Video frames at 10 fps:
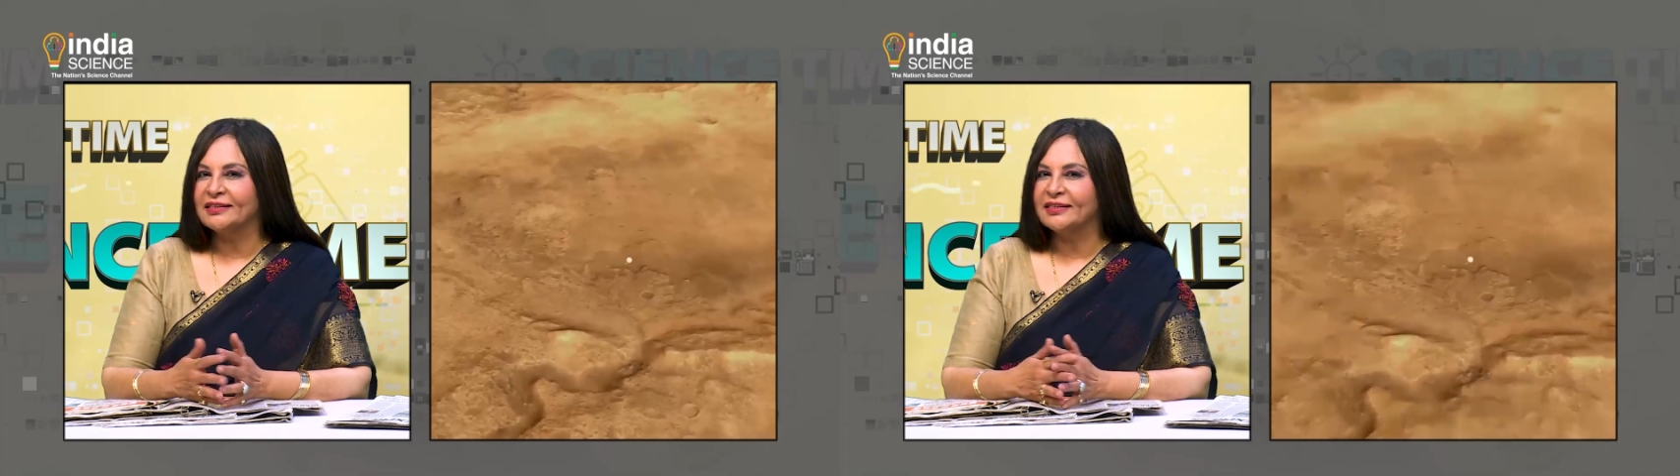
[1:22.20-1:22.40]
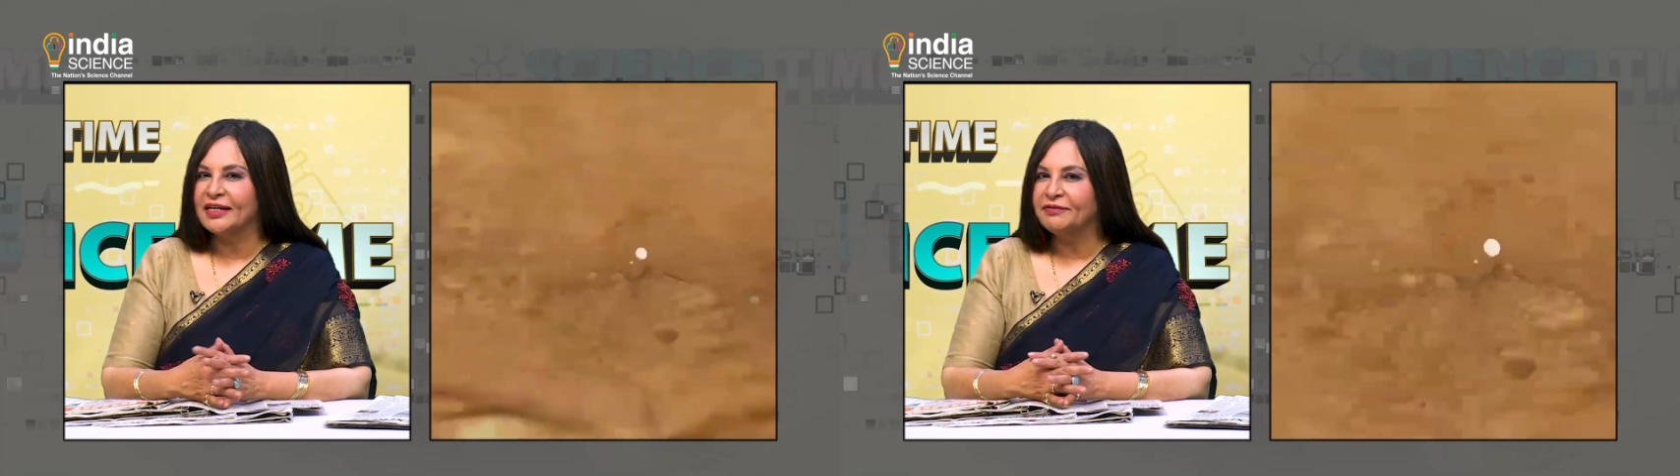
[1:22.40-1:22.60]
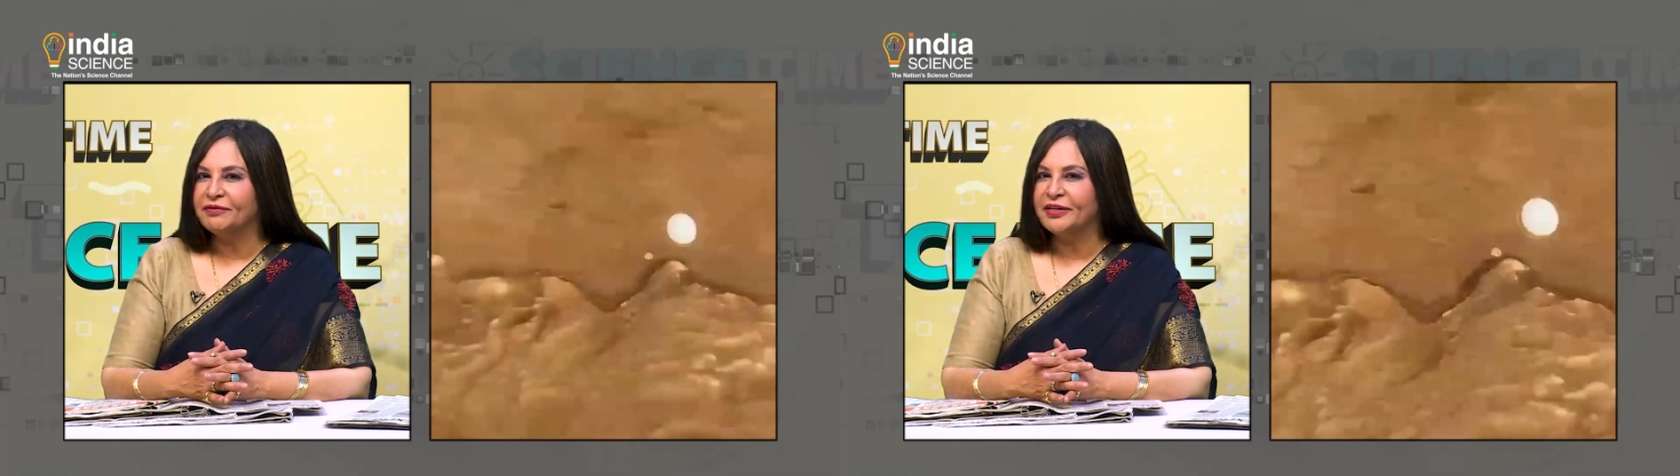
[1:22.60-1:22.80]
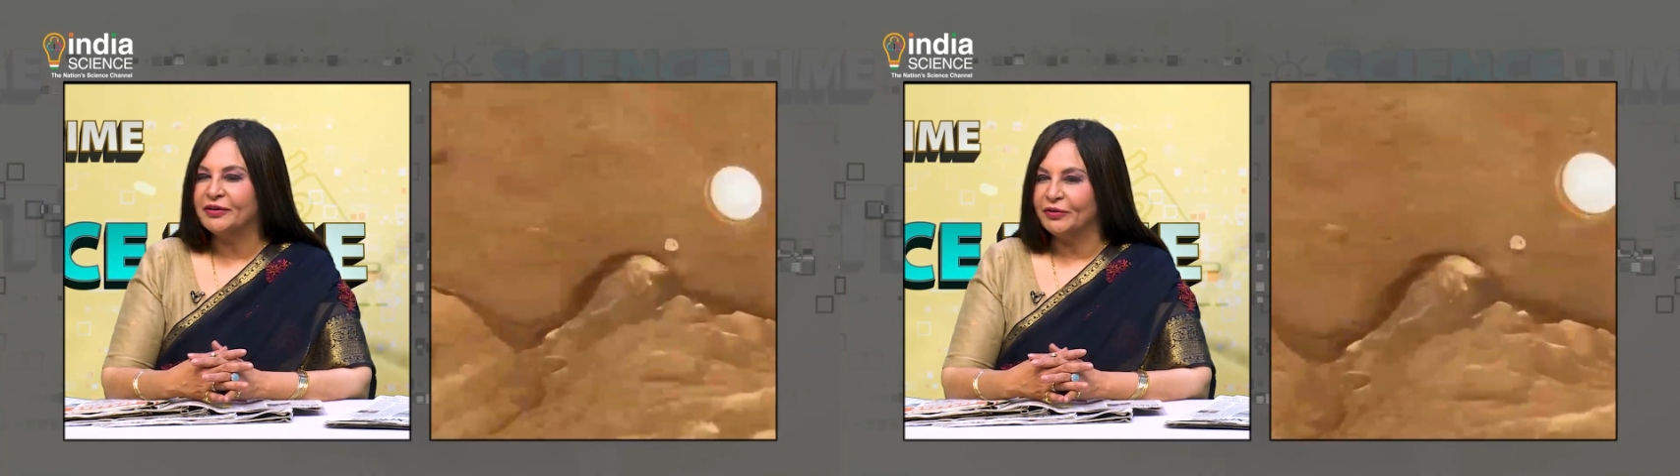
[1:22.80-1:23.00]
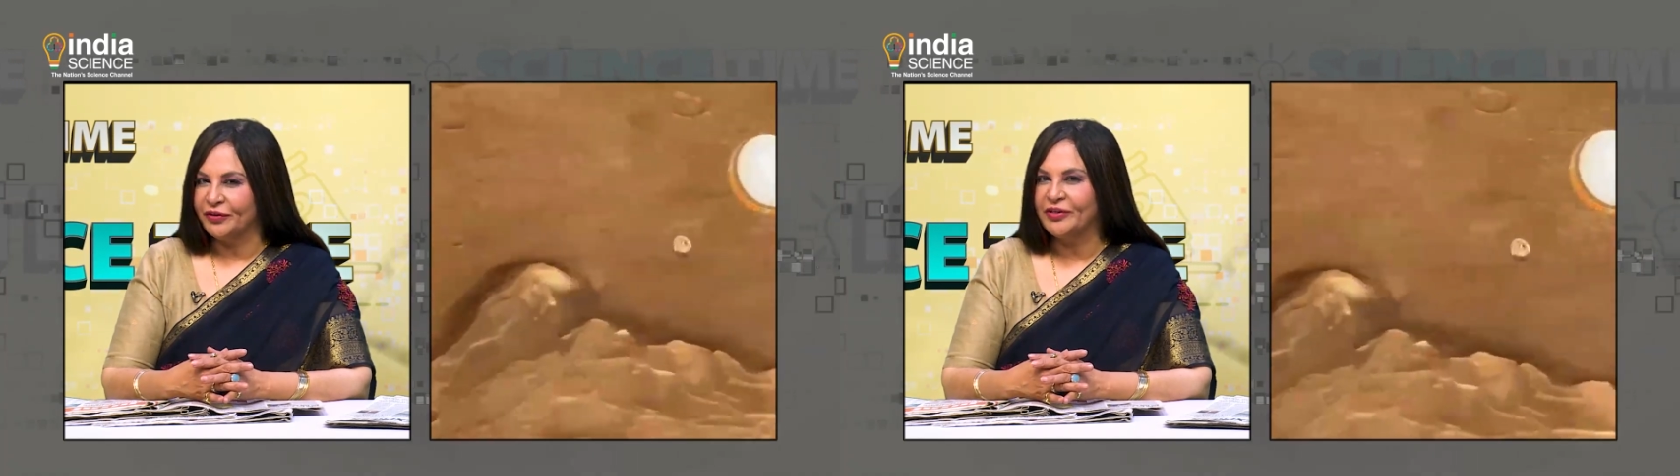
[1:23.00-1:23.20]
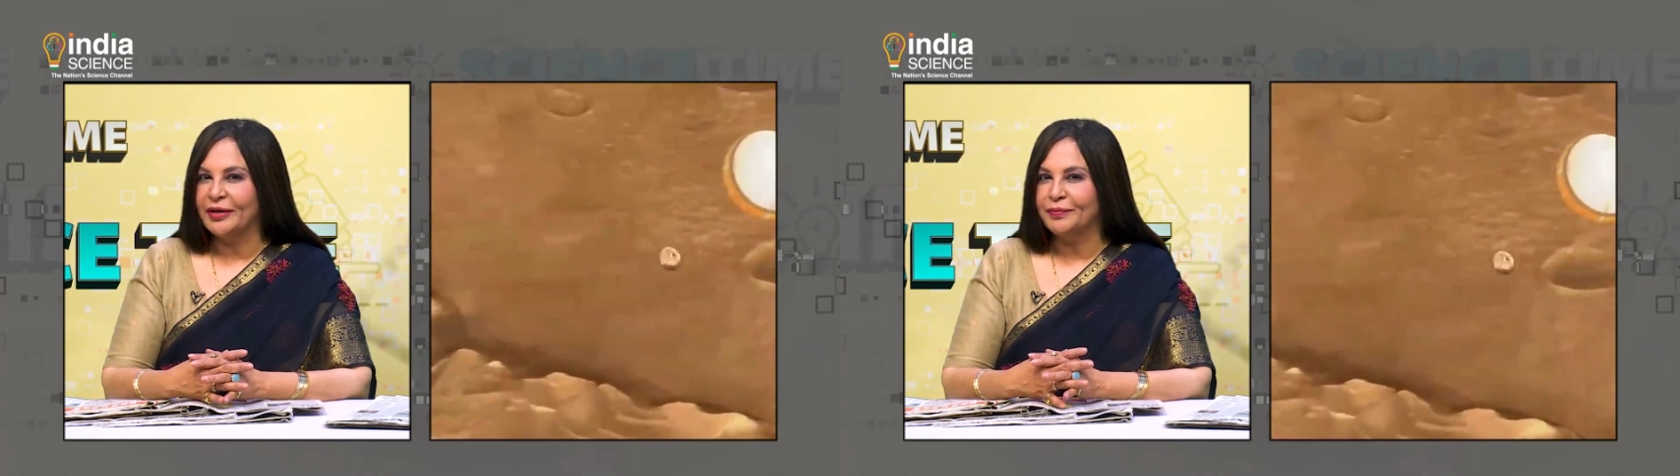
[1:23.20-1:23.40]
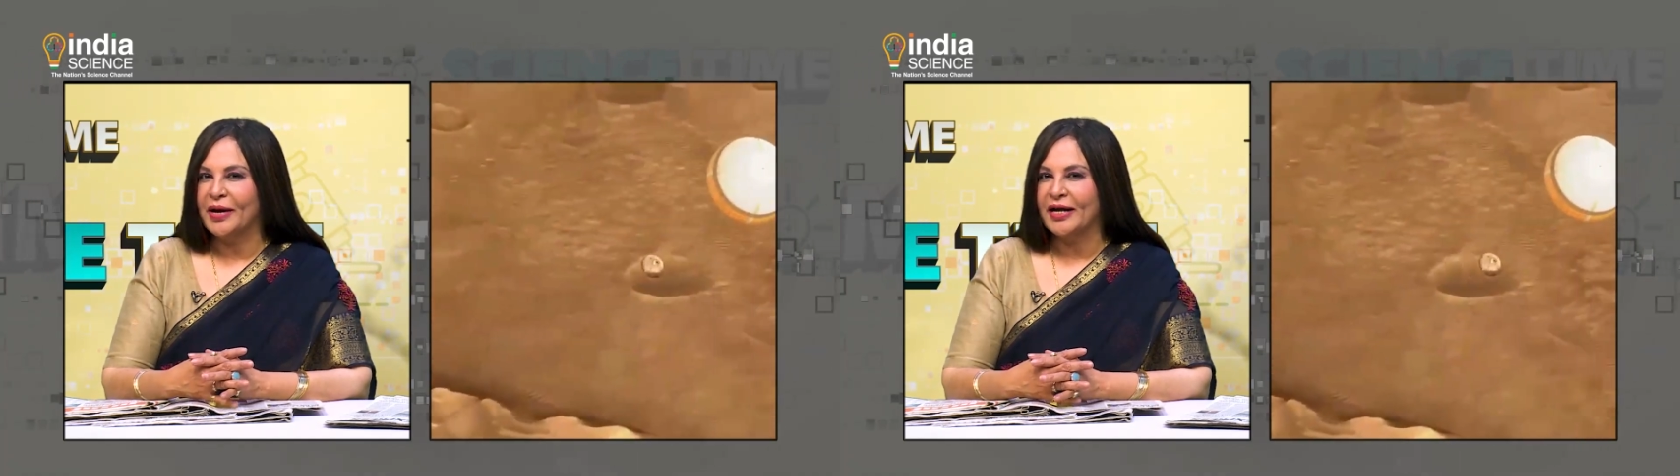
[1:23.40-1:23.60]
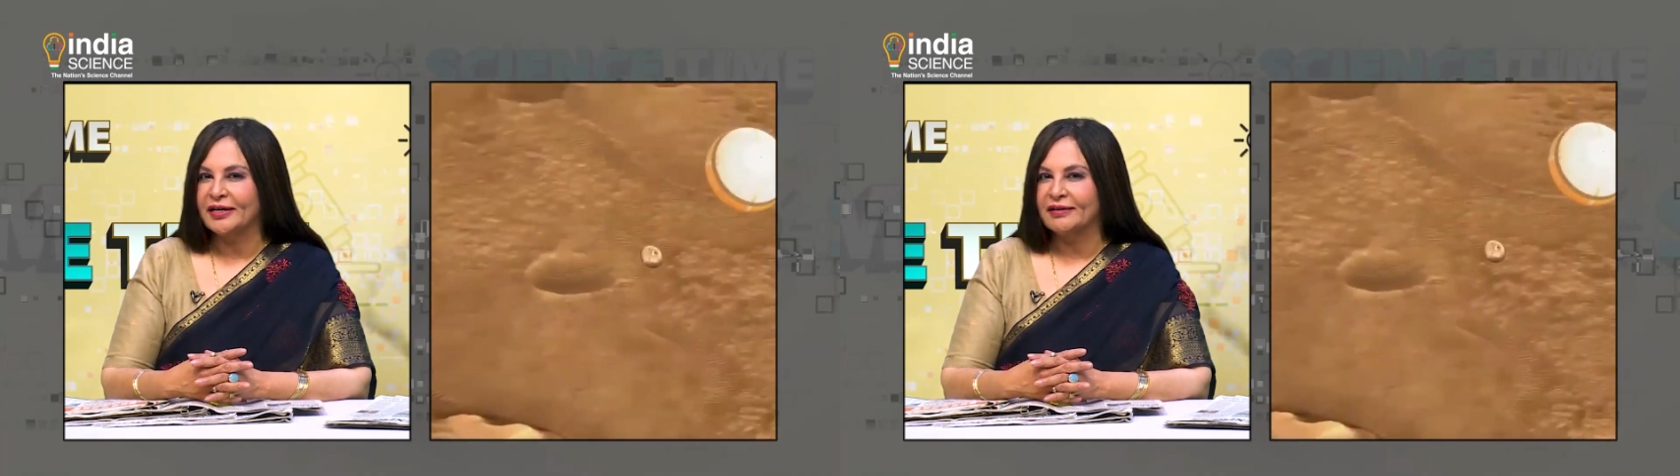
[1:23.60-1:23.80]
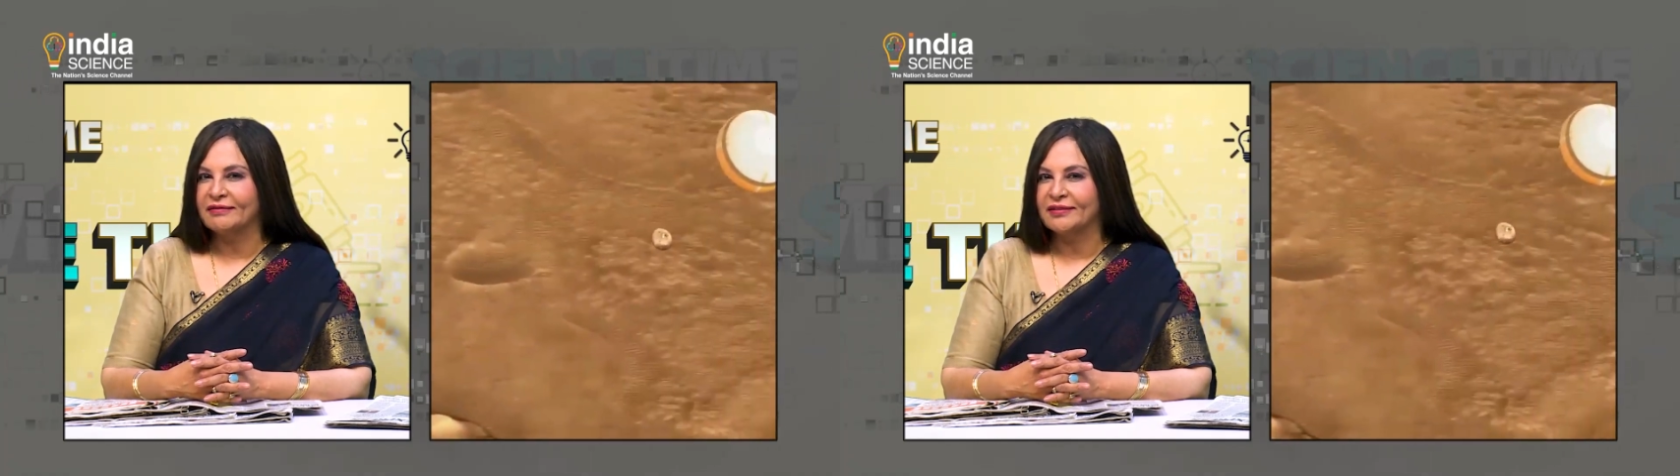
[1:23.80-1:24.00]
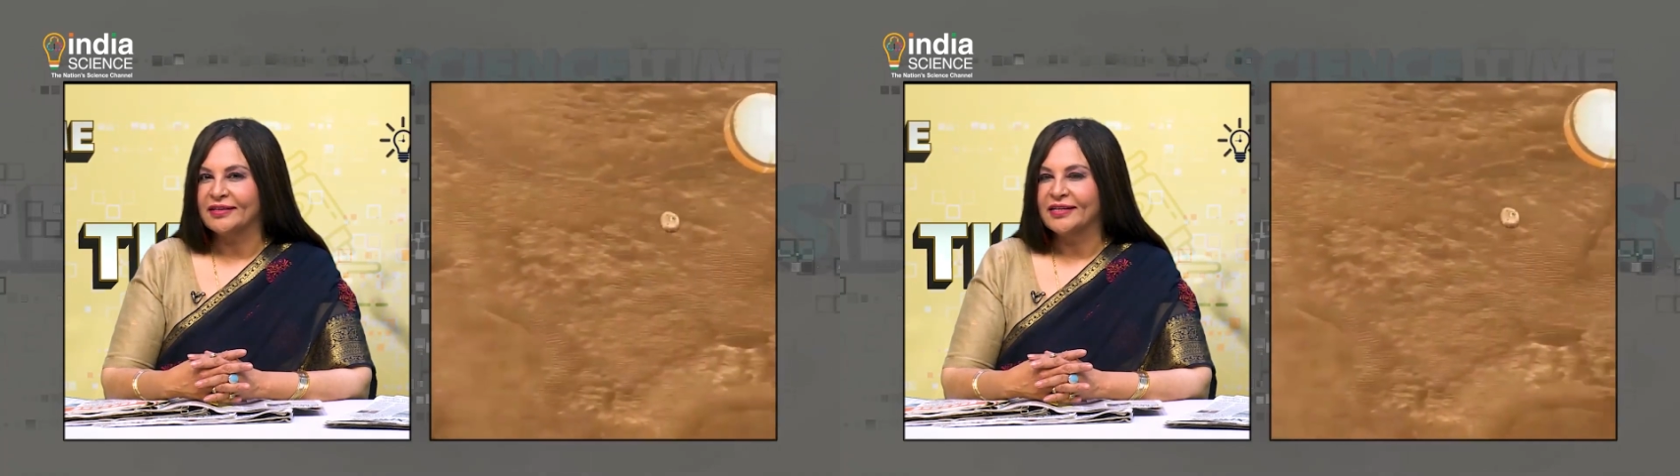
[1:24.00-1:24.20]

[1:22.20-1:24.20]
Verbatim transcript: safely on the red planet.